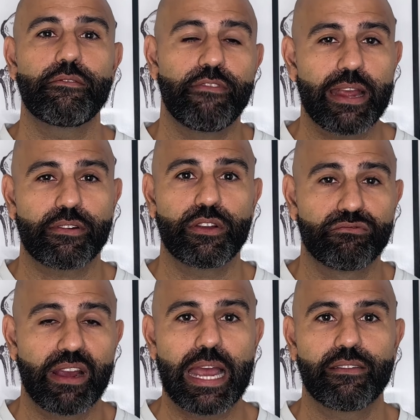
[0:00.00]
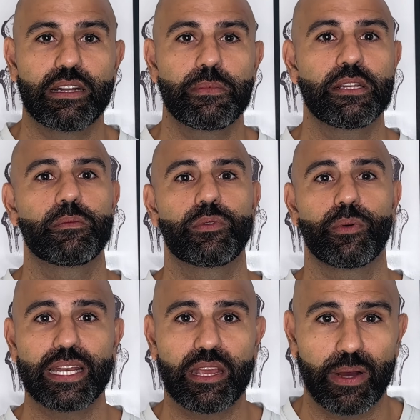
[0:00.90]
very rare and minimal
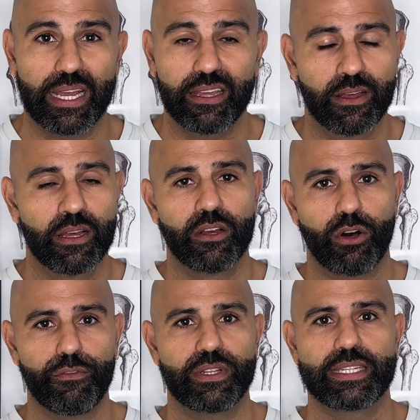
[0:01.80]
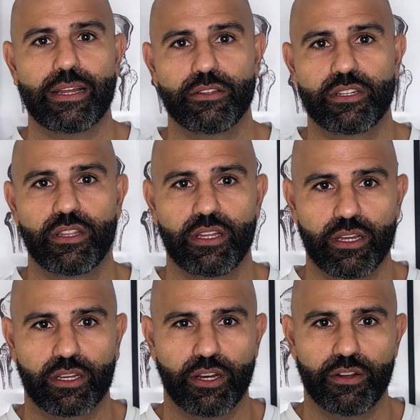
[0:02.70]
anyway, often down to
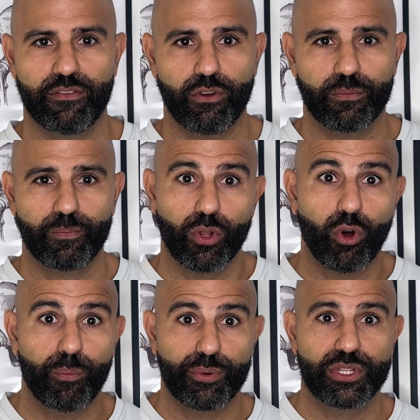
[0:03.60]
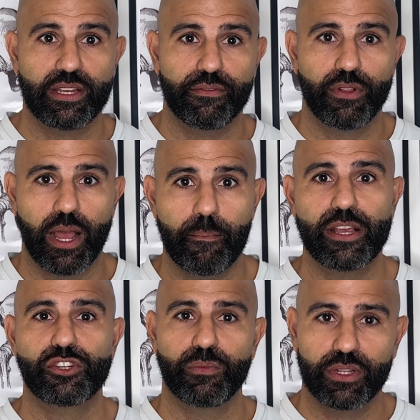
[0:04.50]
the kind of operative like
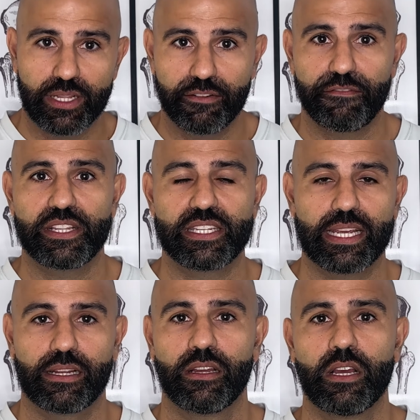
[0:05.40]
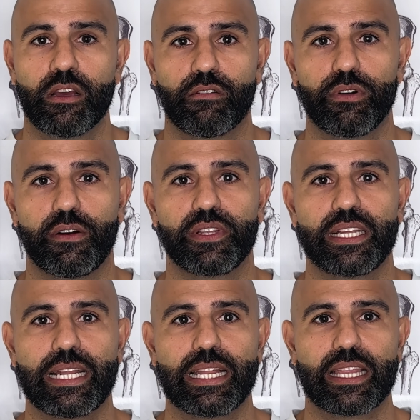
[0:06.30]
measurement and fitting rather
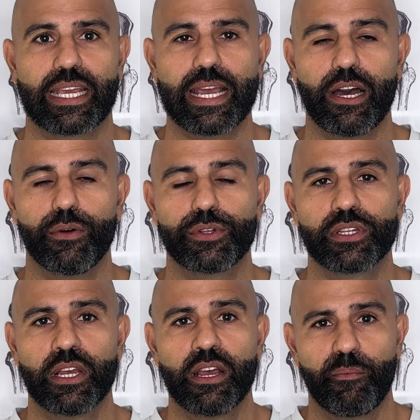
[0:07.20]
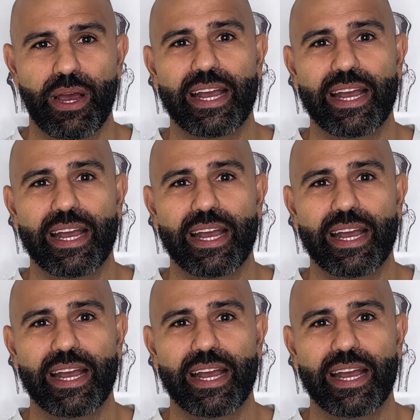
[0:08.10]
than anything else. But